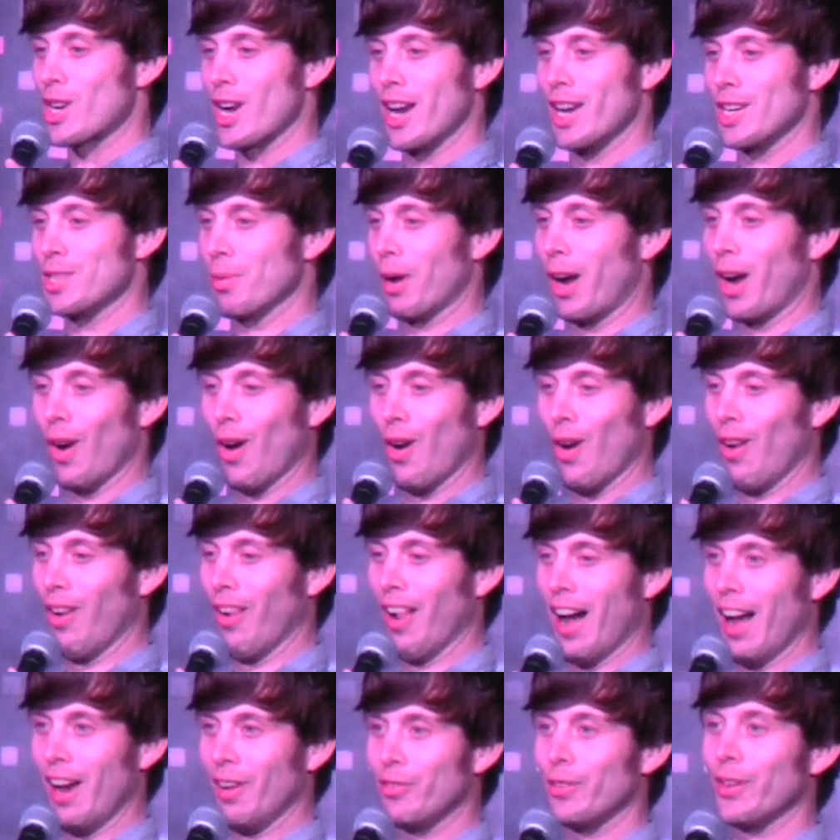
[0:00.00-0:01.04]
Changed my whole
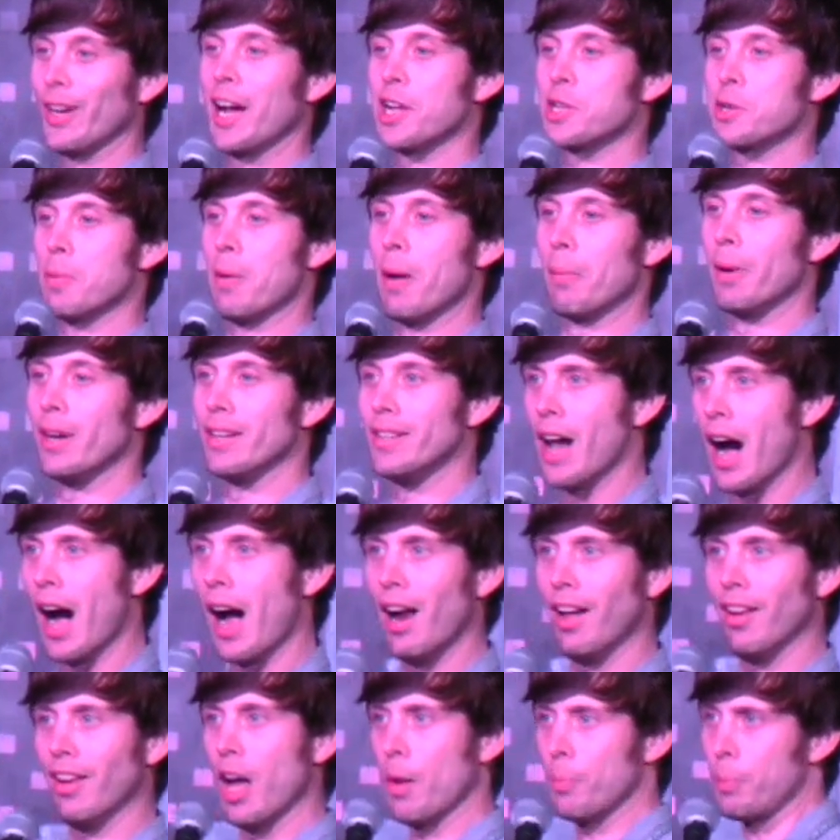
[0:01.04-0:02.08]
life. You guys remember
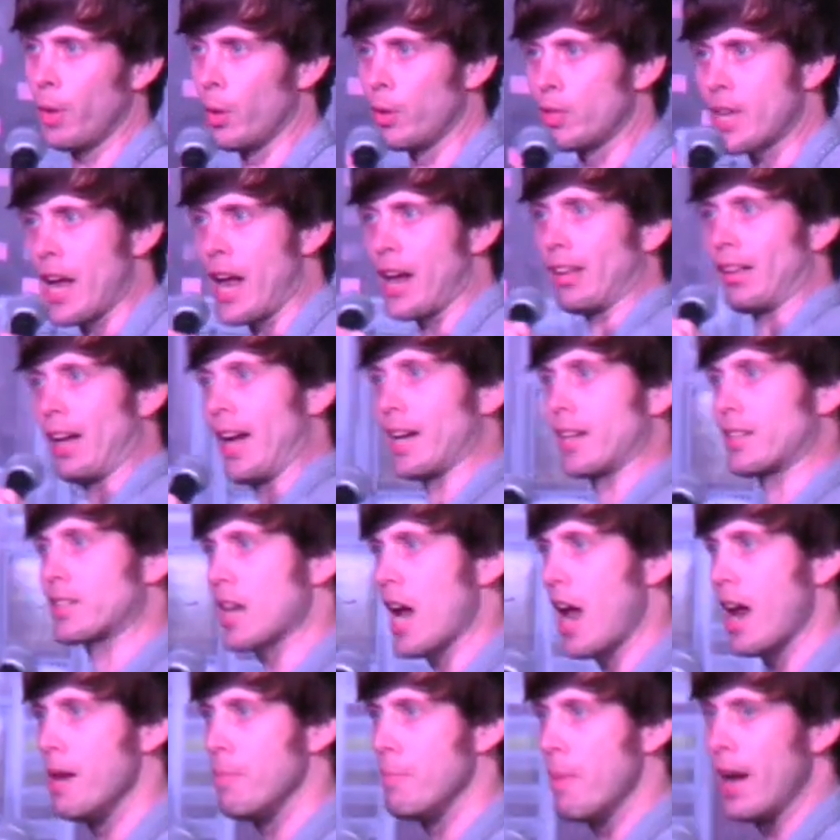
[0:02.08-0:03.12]
dial-up? It would take like
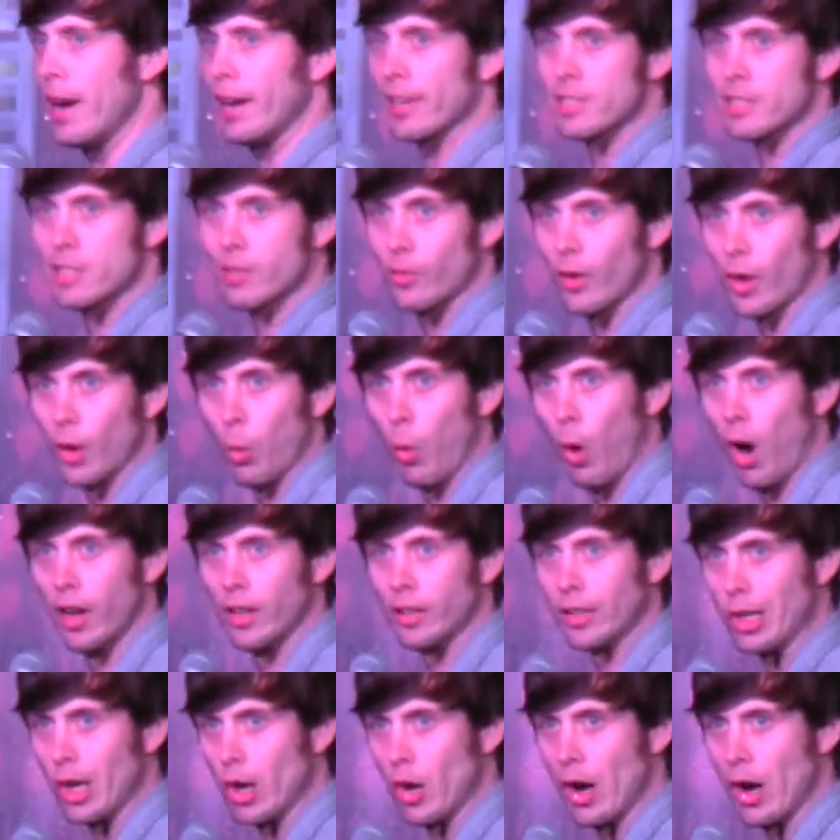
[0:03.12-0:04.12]
10 minutes for one